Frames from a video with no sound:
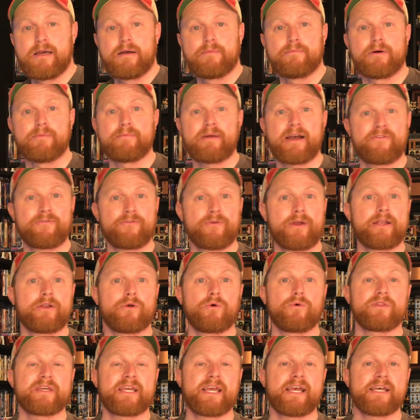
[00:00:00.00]
but my friend
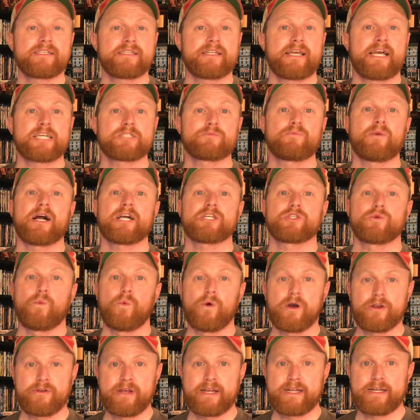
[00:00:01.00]
only has an Xbox
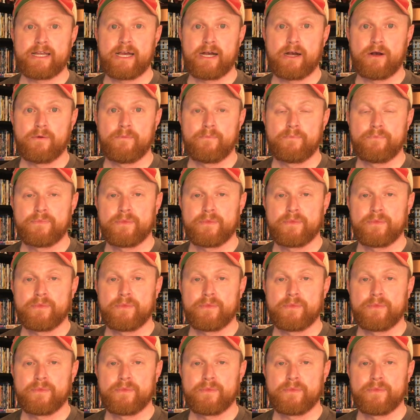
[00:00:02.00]
One right now.